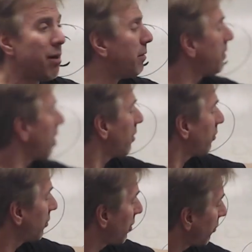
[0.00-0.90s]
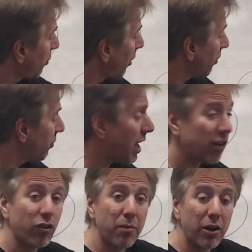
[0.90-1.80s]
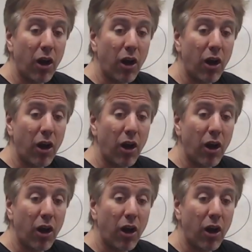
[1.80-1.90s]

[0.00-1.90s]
but then they'll see your song is next or might